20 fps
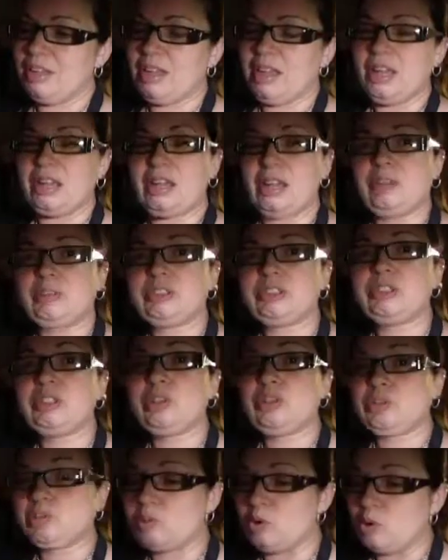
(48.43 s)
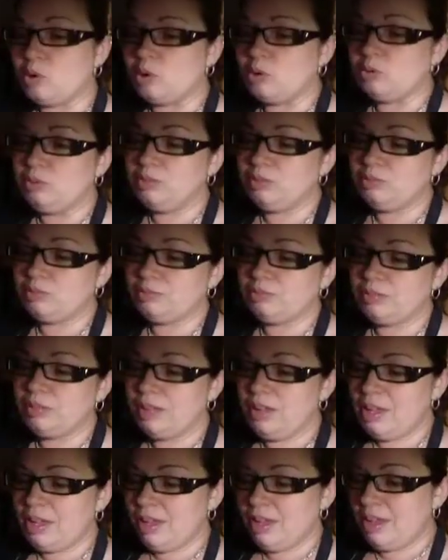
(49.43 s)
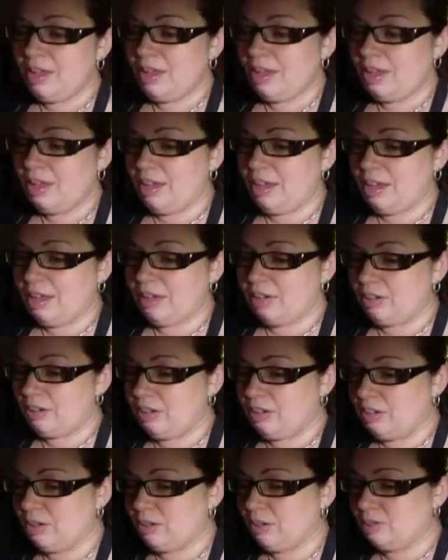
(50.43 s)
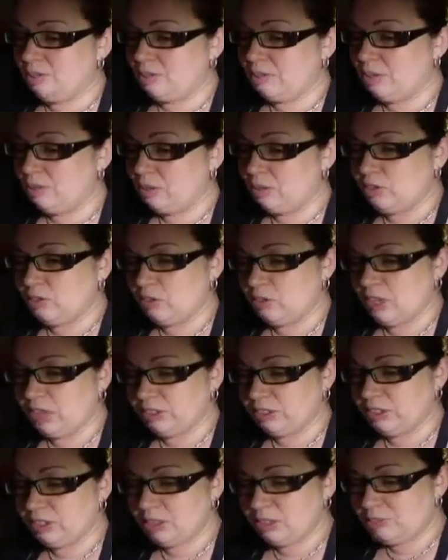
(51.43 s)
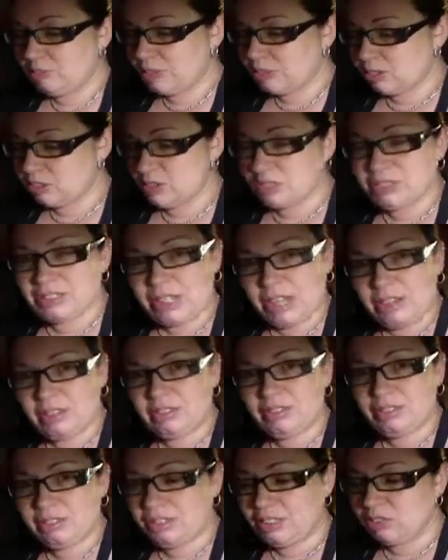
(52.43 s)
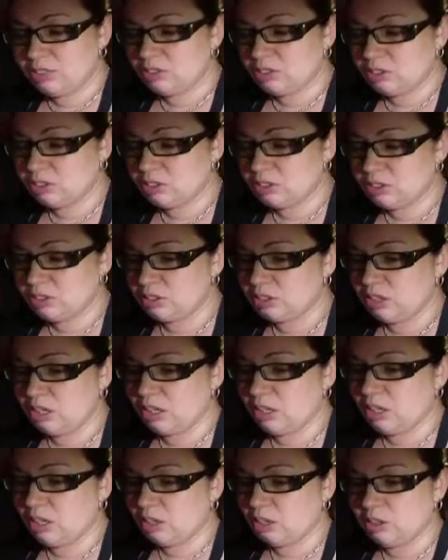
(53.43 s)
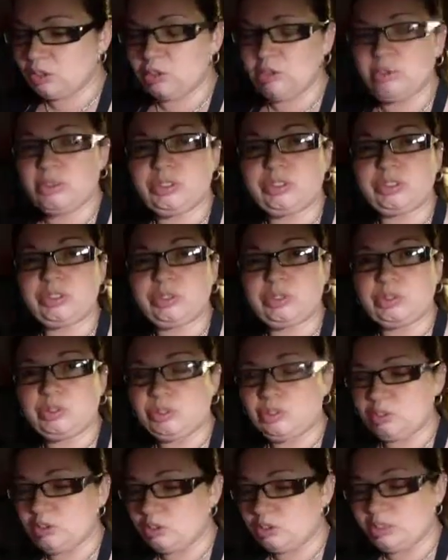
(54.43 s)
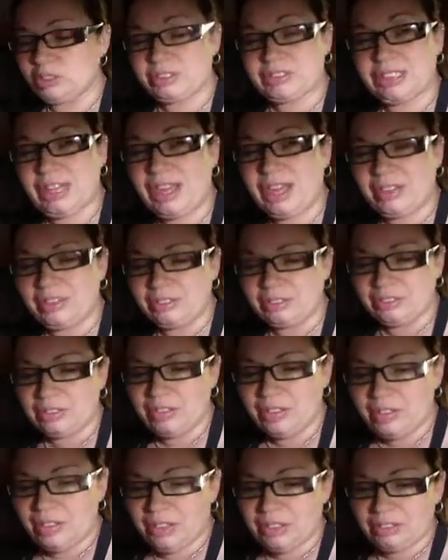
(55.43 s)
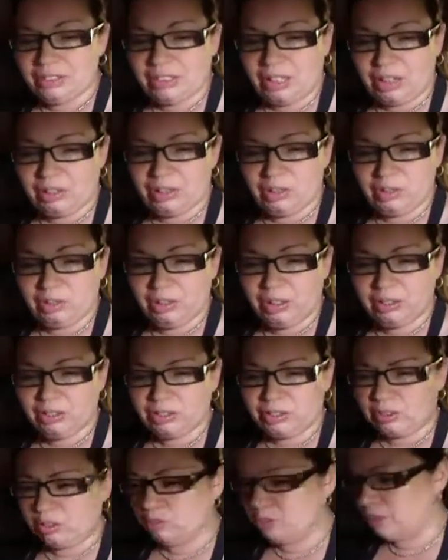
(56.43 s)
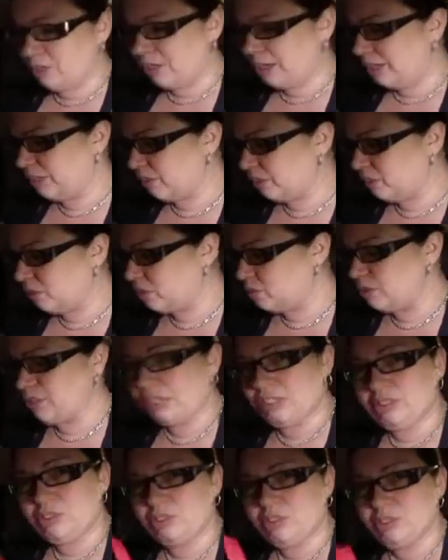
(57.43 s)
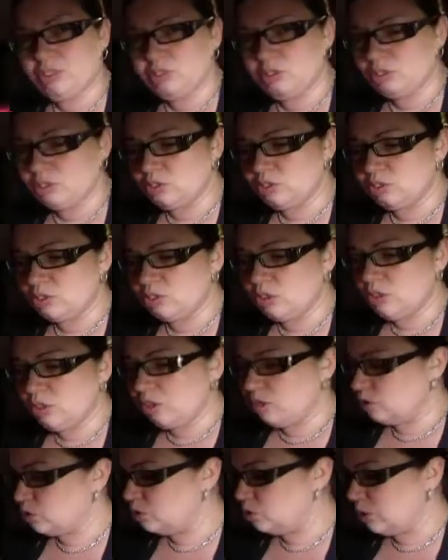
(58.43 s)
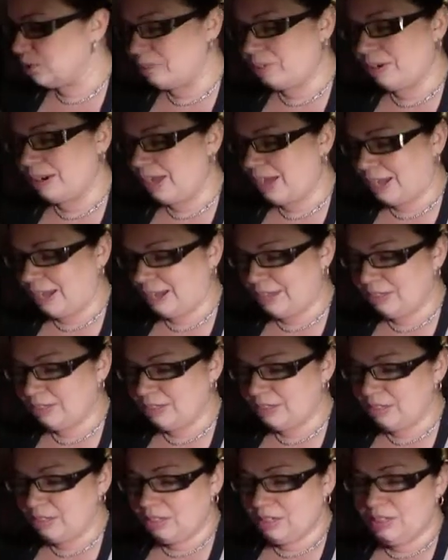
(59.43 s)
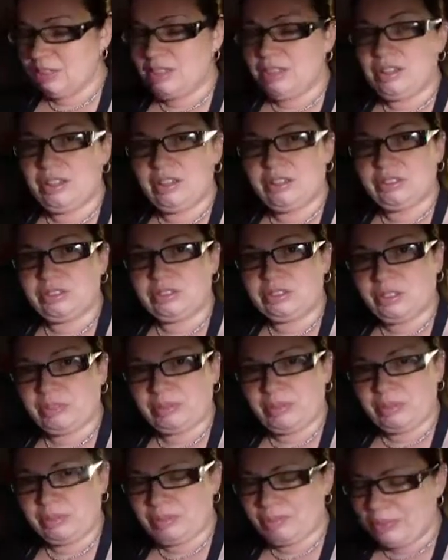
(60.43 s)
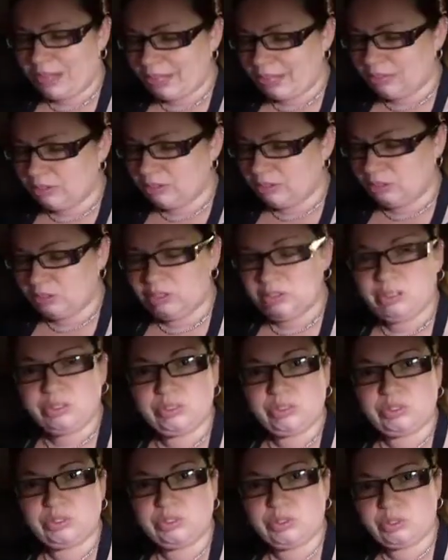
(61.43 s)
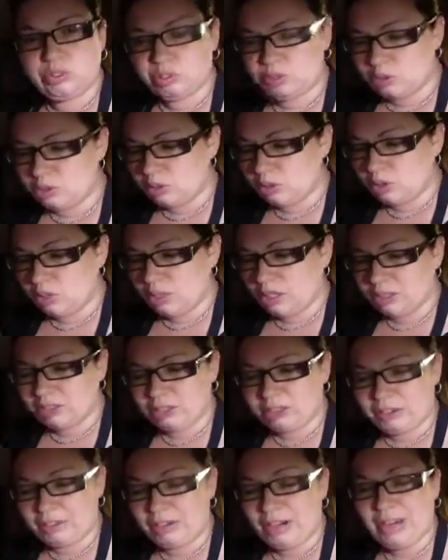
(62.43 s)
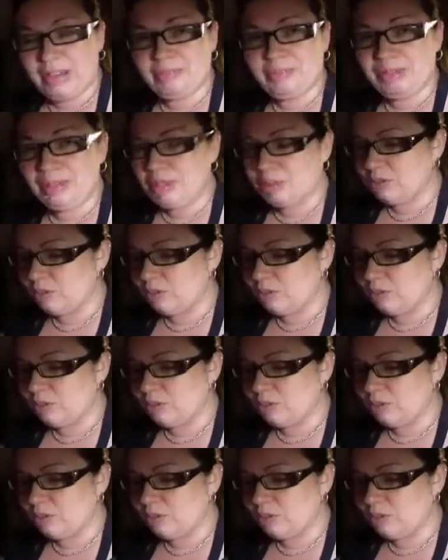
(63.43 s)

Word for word: it comes in a roll and um, you cut the dimensions out and just uh, glue it to your tile now you wonder what kind of glue can you use to apply the rubber mat to a ceramic